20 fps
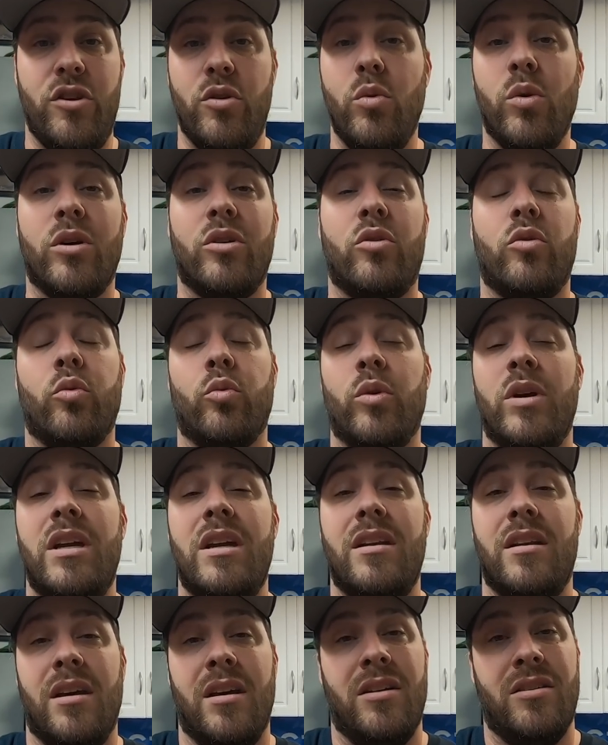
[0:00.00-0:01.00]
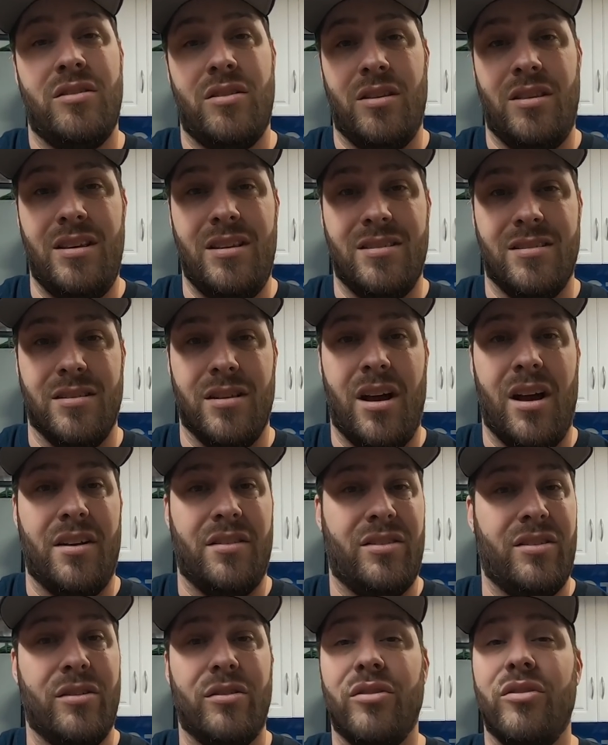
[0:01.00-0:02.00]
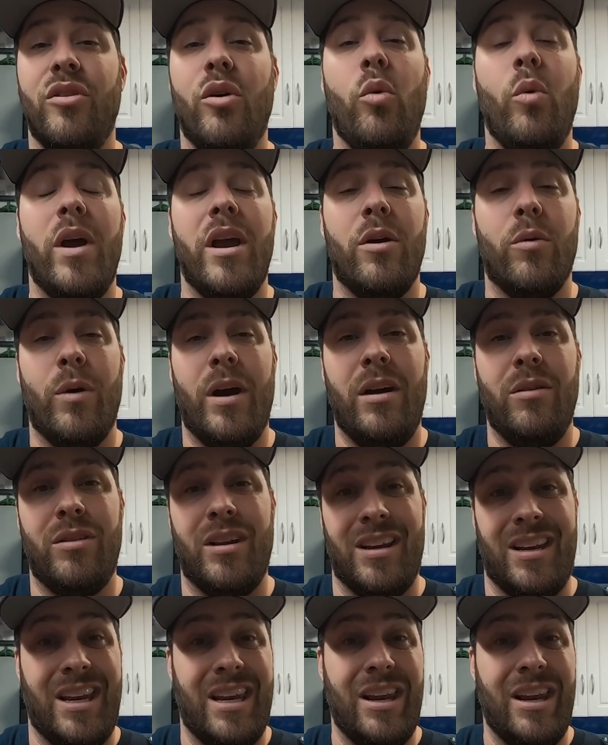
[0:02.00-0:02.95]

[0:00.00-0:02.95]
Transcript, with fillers: you agreed to these laws. There's no way around it.